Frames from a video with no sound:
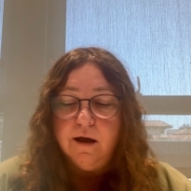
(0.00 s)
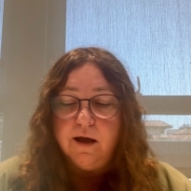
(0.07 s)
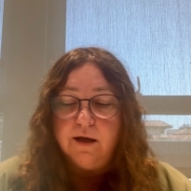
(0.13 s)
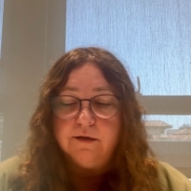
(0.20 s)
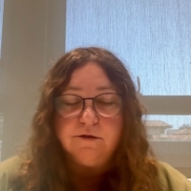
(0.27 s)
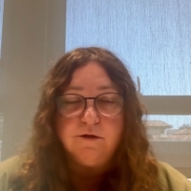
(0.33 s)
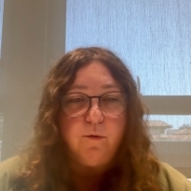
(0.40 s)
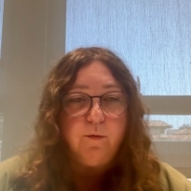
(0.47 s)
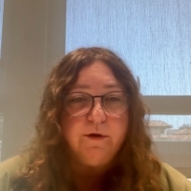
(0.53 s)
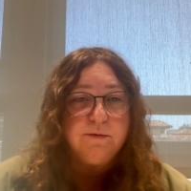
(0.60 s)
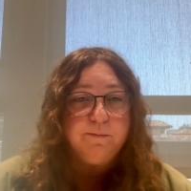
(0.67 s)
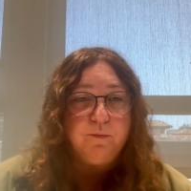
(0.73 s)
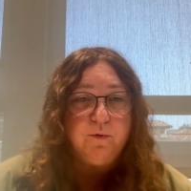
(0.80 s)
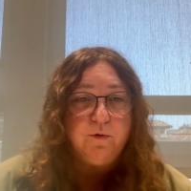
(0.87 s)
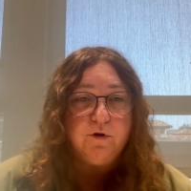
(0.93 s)
And so it's
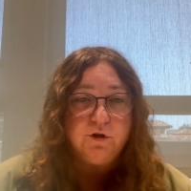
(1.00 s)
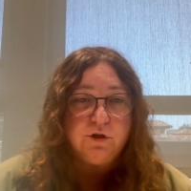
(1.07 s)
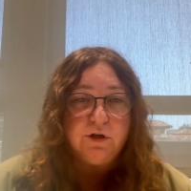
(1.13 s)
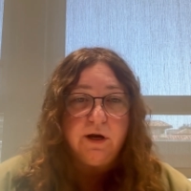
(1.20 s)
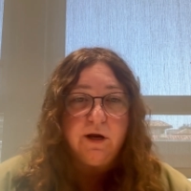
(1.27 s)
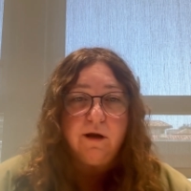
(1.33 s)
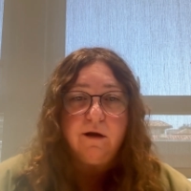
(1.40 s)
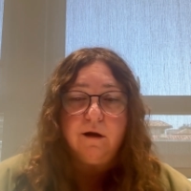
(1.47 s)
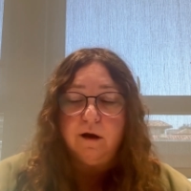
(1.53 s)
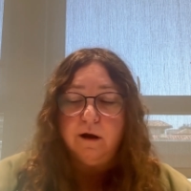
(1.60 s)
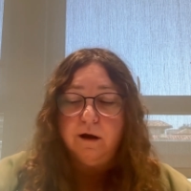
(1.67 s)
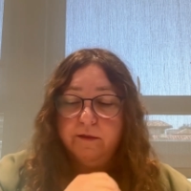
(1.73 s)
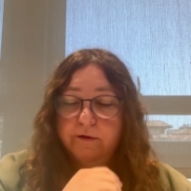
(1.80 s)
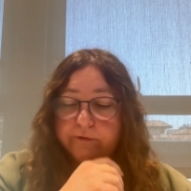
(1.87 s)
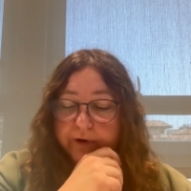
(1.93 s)
pushing
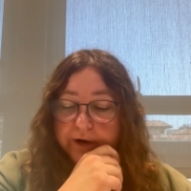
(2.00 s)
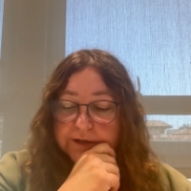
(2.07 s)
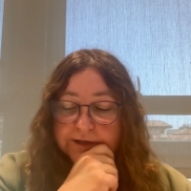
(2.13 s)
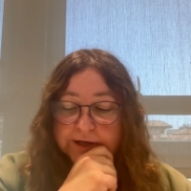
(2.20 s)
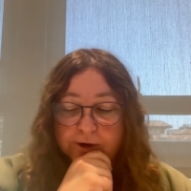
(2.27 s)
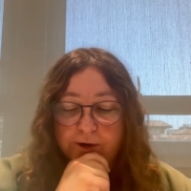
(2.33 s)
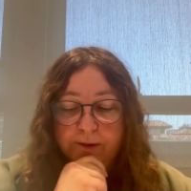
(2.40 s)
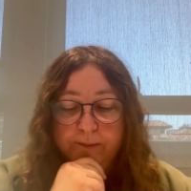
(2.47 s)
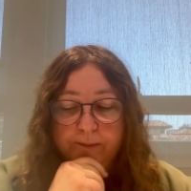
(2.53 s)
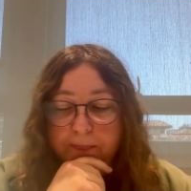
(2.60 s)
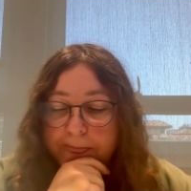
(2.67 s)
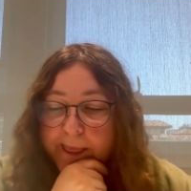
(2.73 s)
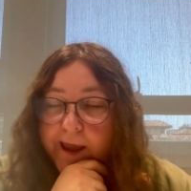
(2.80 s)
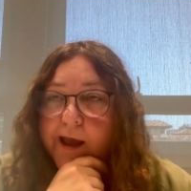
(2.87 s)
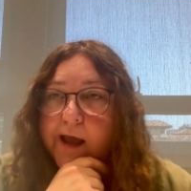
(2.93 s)
the frontier.
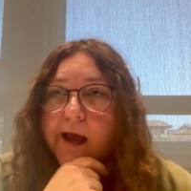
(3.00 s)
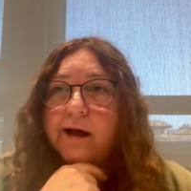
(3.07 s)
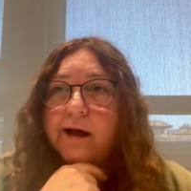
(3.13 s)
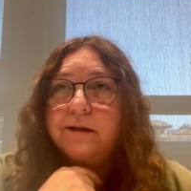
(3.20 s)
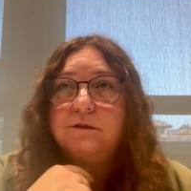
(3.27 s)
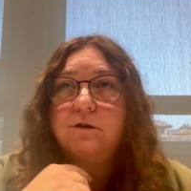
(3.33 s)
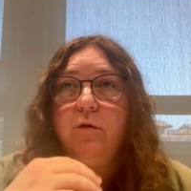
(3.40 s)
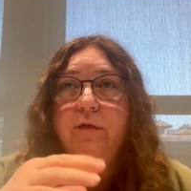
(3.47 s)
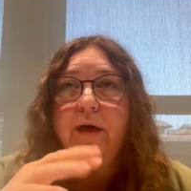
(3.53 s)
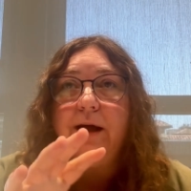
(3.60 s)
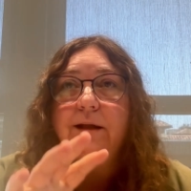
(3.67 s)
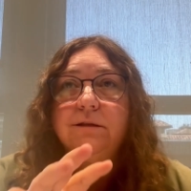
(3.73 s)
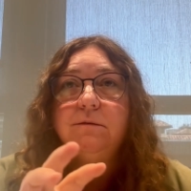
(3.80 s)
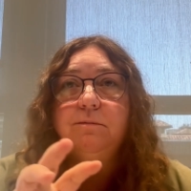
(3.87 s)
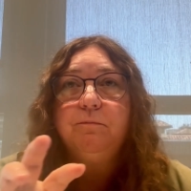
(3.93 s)
And so
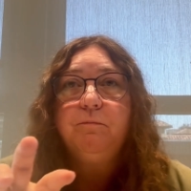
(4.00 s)
that's